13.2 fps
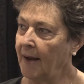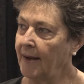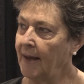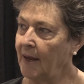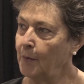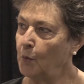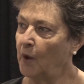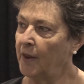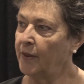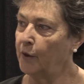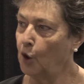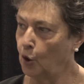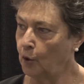I came with
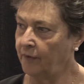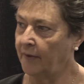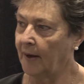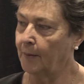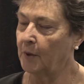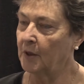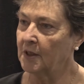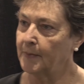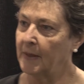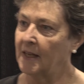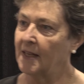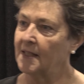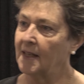no fabrics
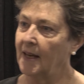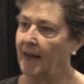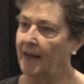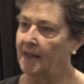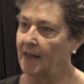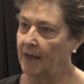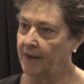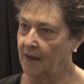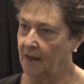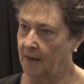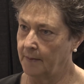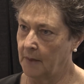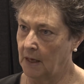because I had nothing
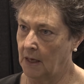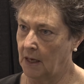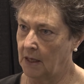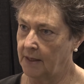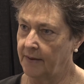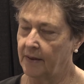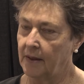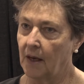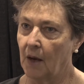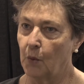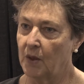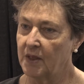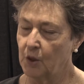in mind. I
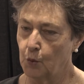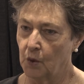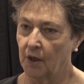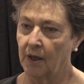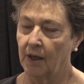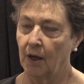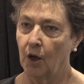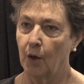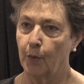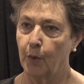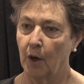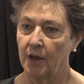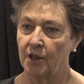wasn't working on a
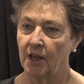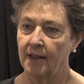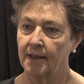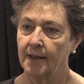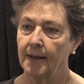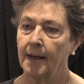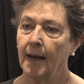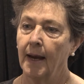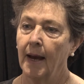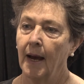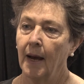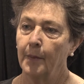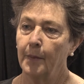project,
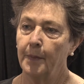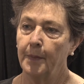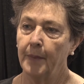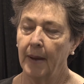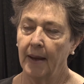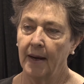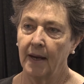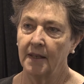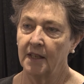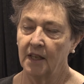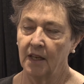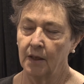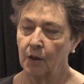and I
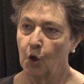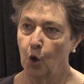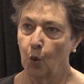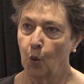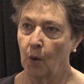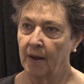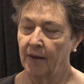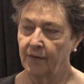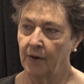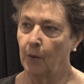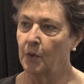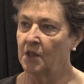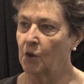didn't know if I
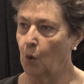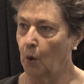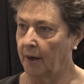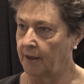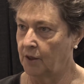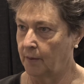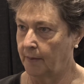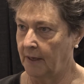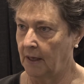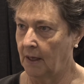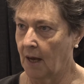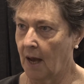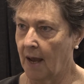was going to
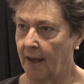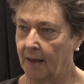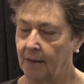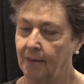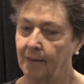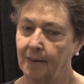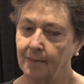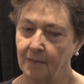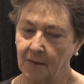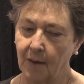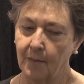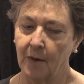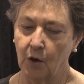be. I had mm-hmm.
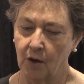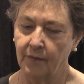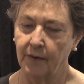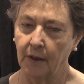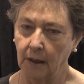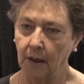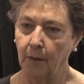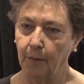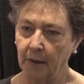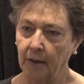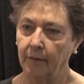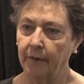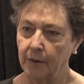come out of a little
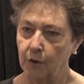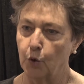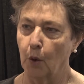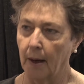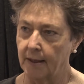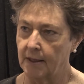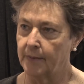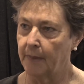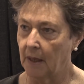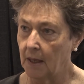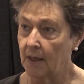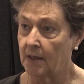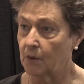bit of a dry
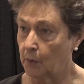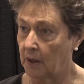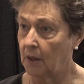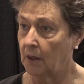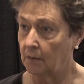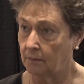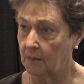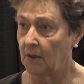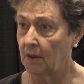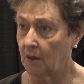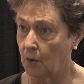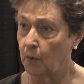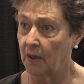spell, as we, you
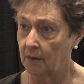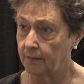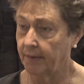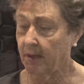know, we as